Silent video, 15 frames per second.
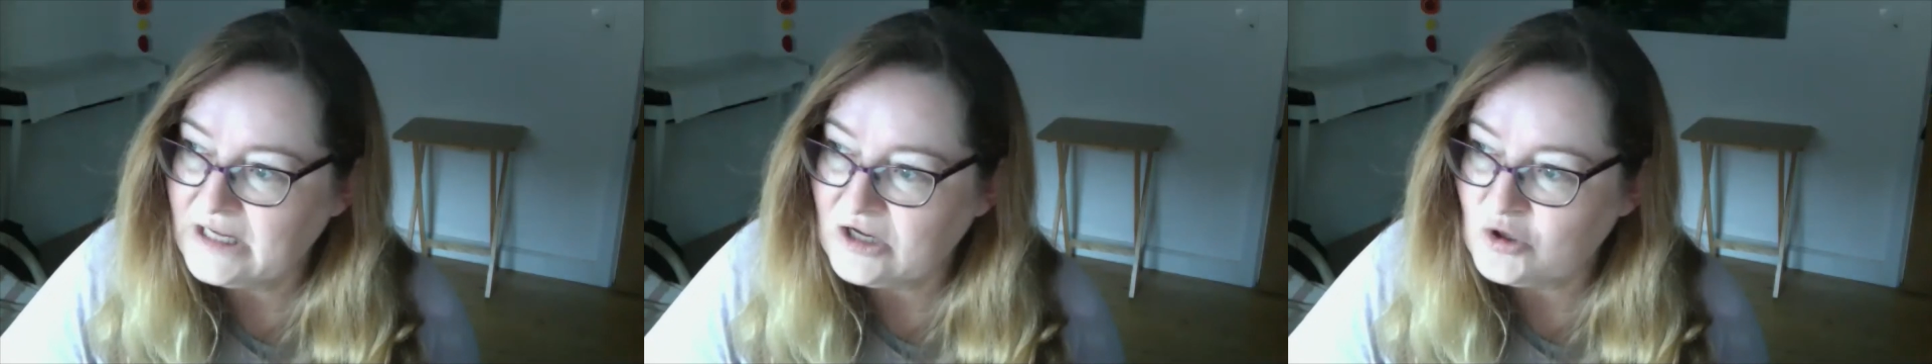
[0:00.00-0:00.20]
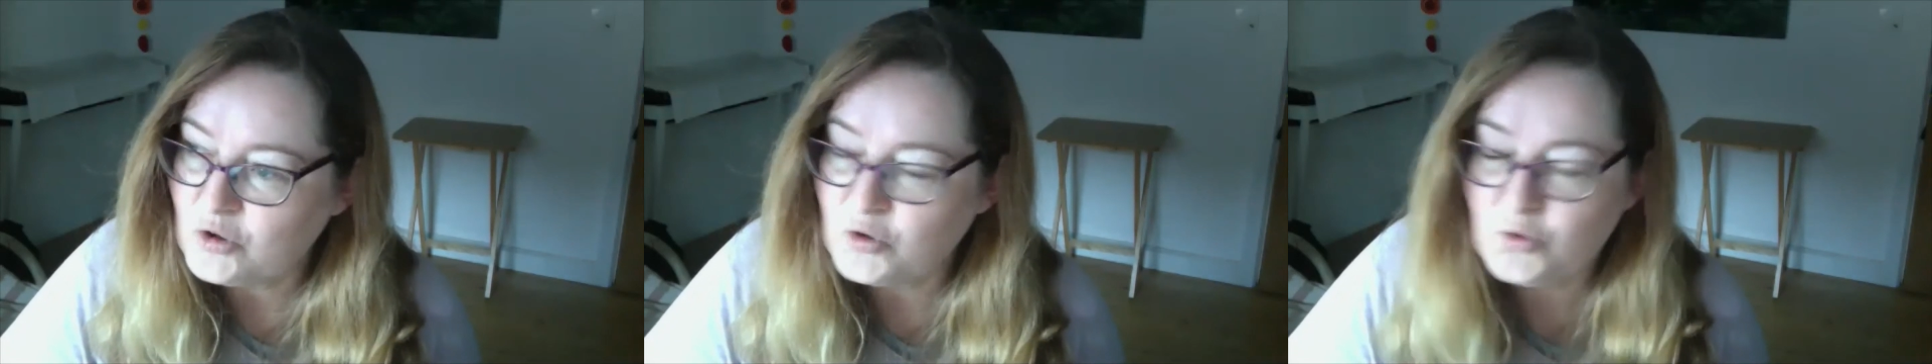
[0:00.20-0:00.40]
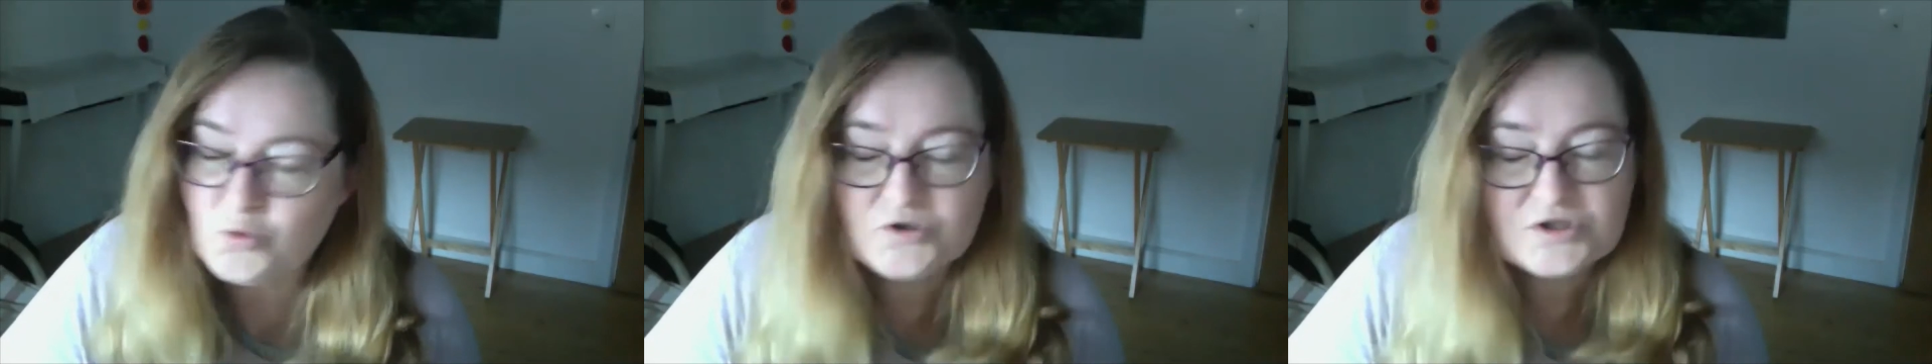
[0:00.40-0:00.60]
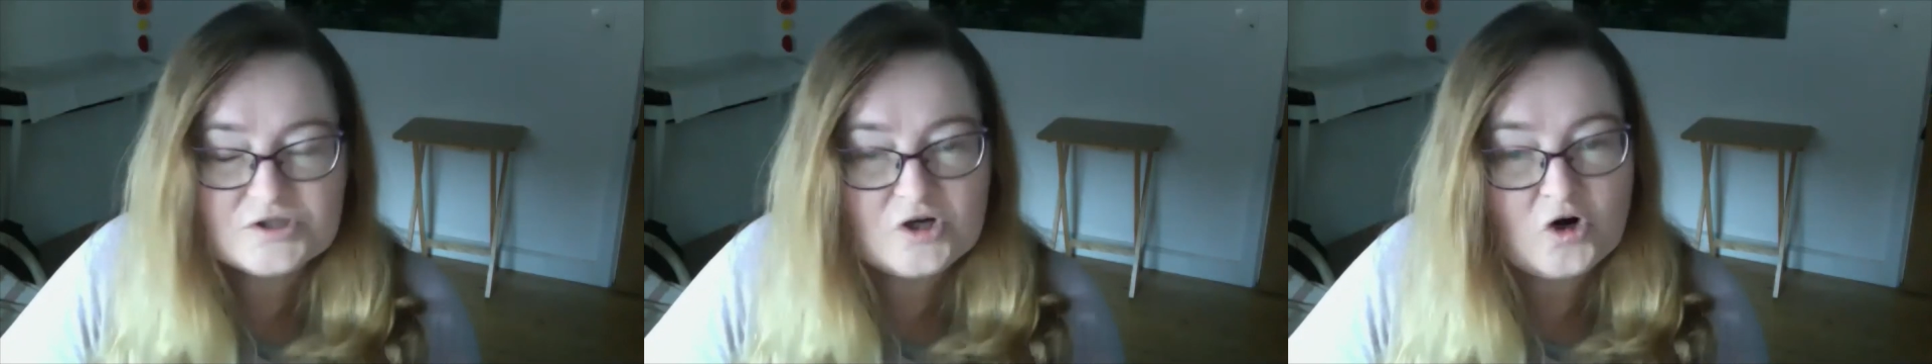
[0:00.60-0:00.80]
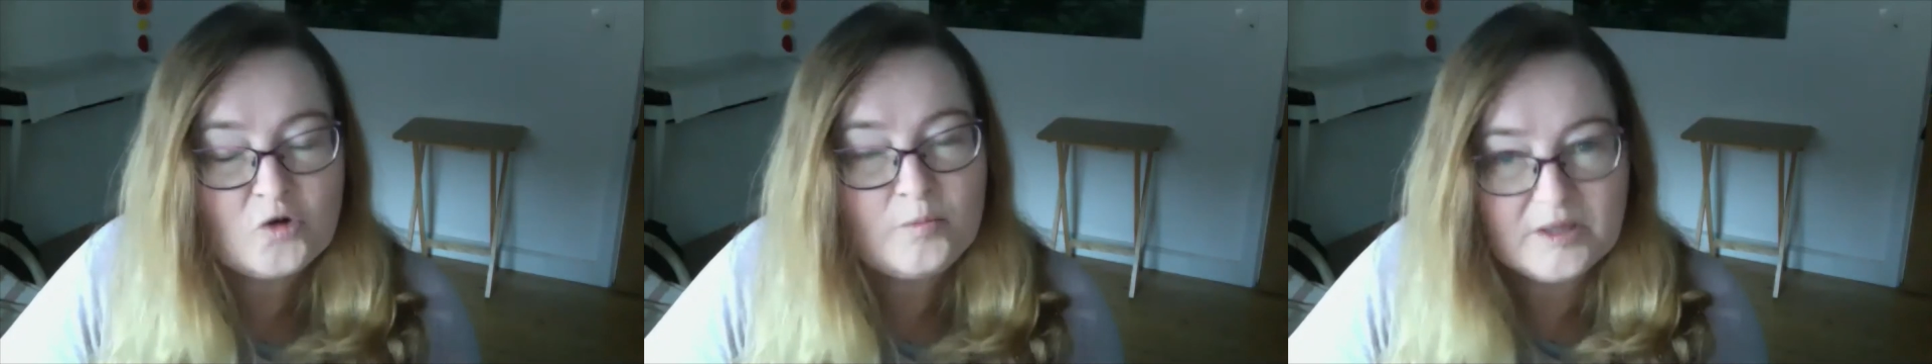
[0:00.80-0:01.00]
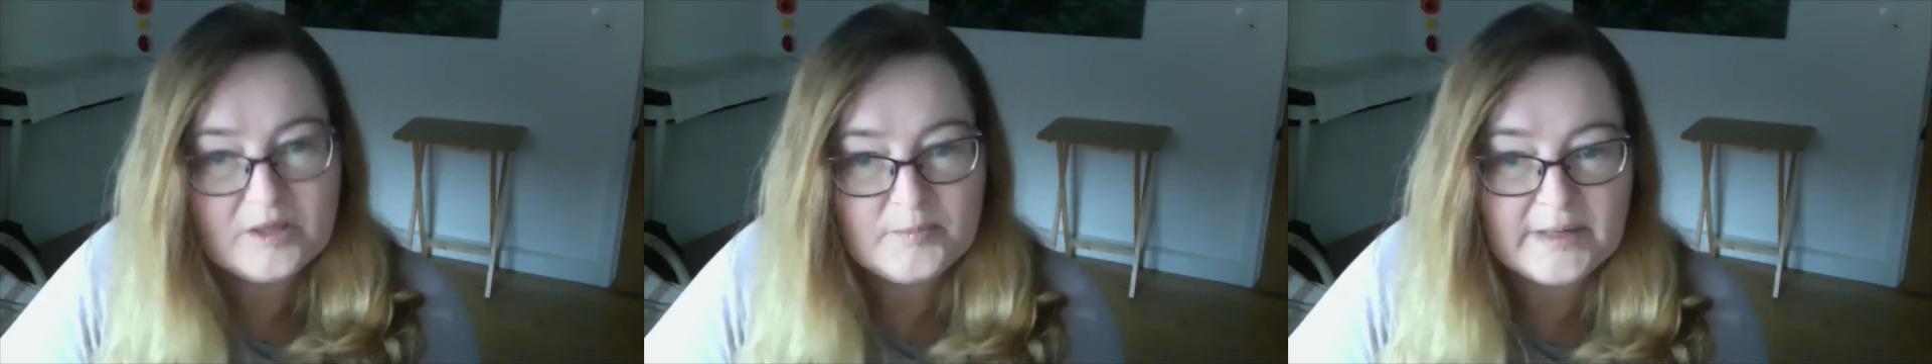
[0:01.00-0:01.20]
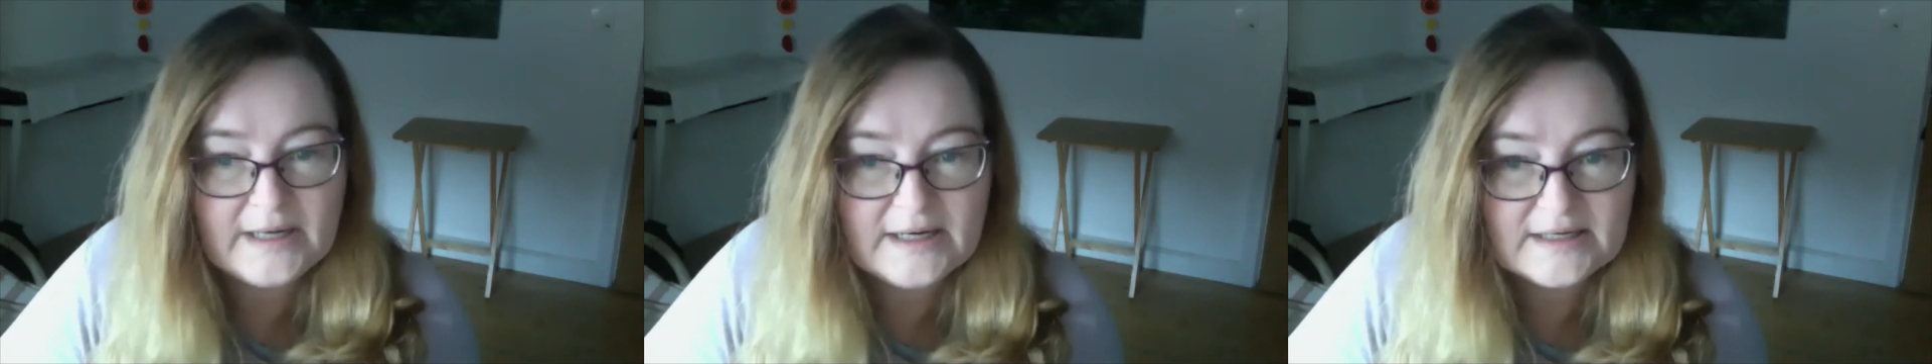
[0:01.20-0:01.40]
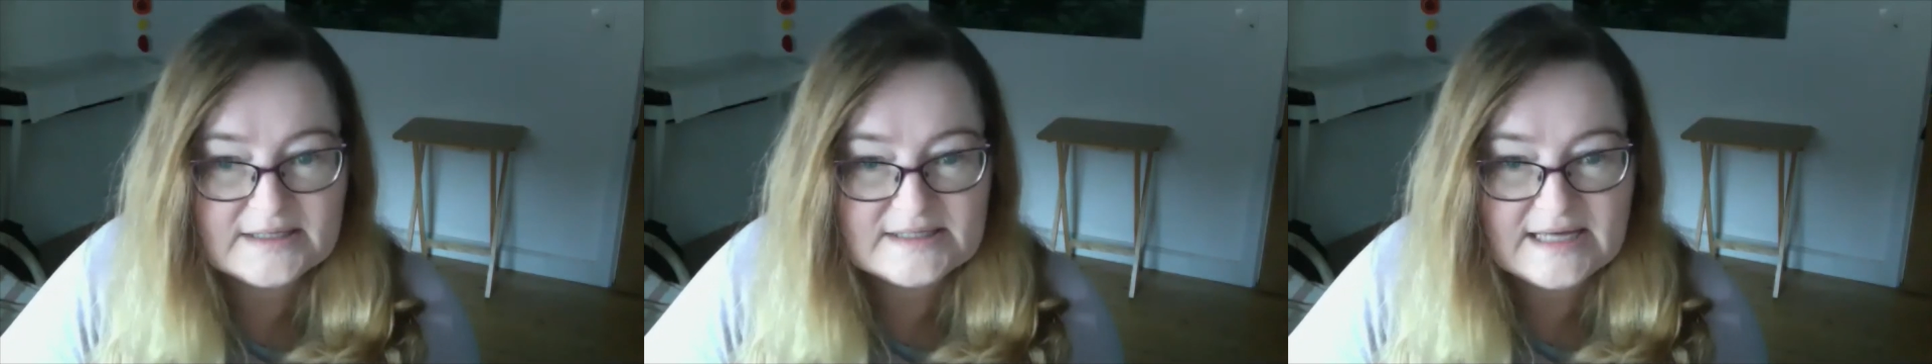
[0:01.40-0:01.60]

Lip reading: who told me about